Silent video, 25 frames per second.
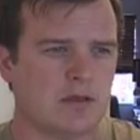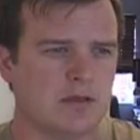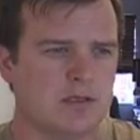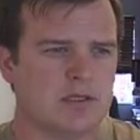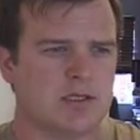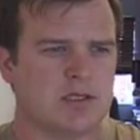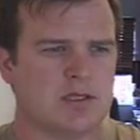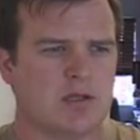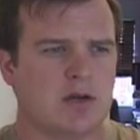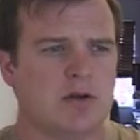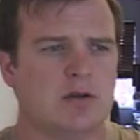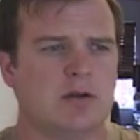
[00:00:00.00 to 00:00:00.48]

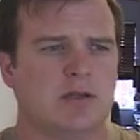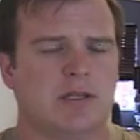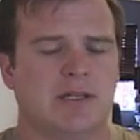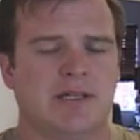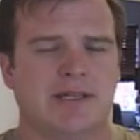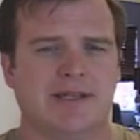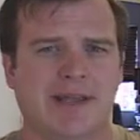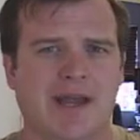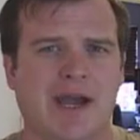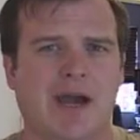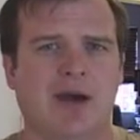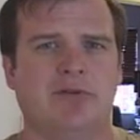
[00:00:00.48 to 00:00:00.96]
started to
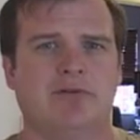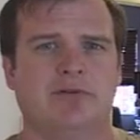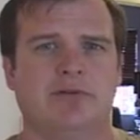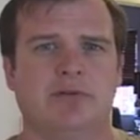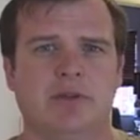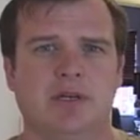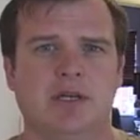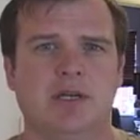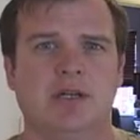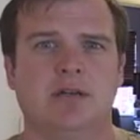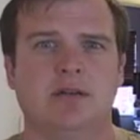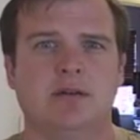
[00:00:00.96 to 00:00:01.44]
doubt
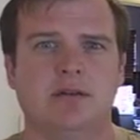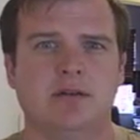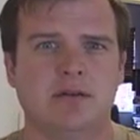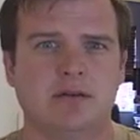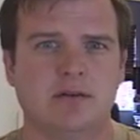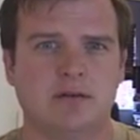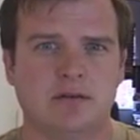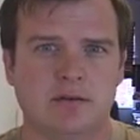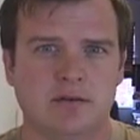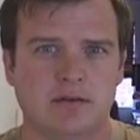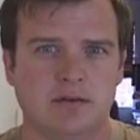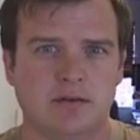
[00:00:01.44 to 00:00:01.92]
that
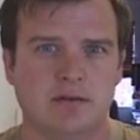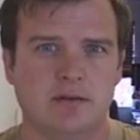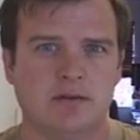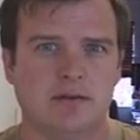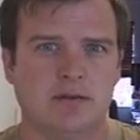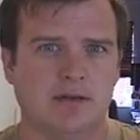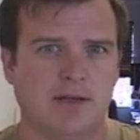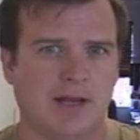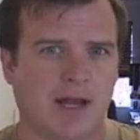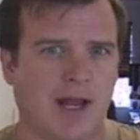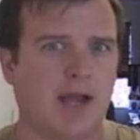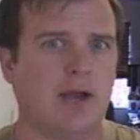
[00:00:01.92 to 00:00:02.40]

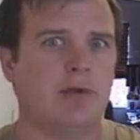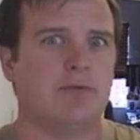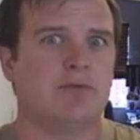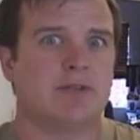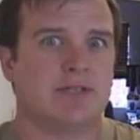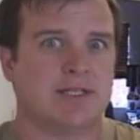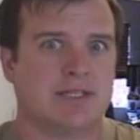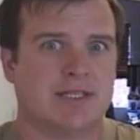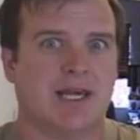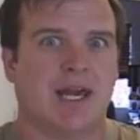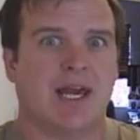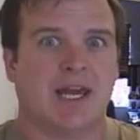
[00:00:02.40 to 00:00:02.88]
I
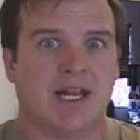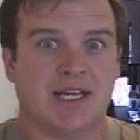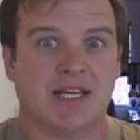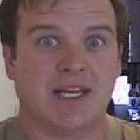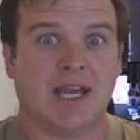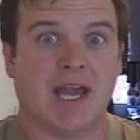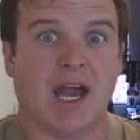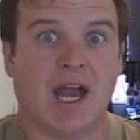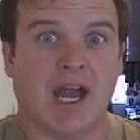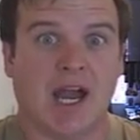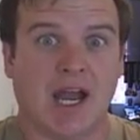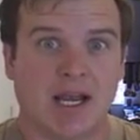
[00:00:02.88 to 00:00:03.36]
was that
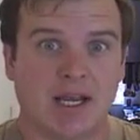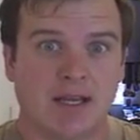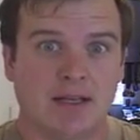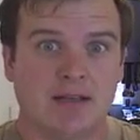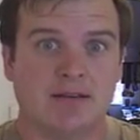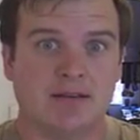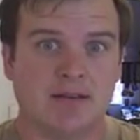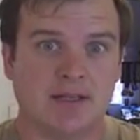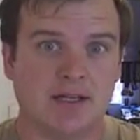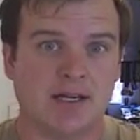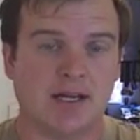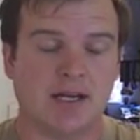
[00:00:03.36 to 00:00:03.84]
guy
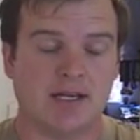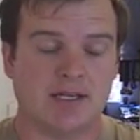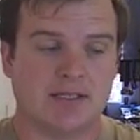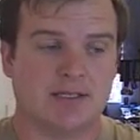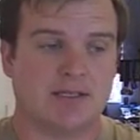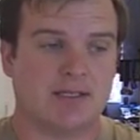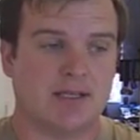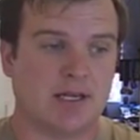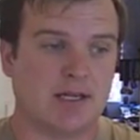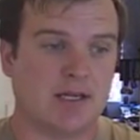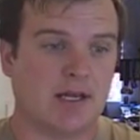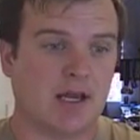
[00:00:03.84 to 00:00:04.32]
that I
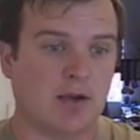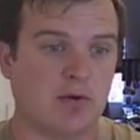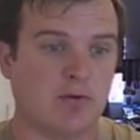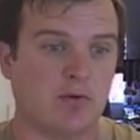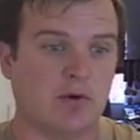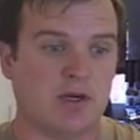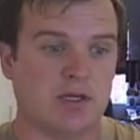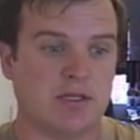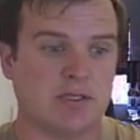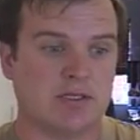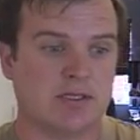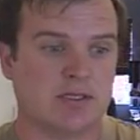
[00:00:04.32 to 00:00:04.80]
said I
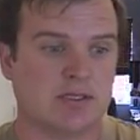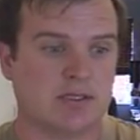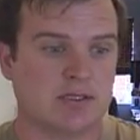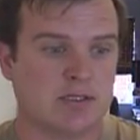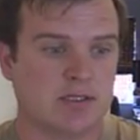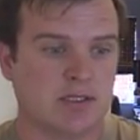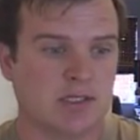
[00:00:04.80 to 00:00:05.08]
was.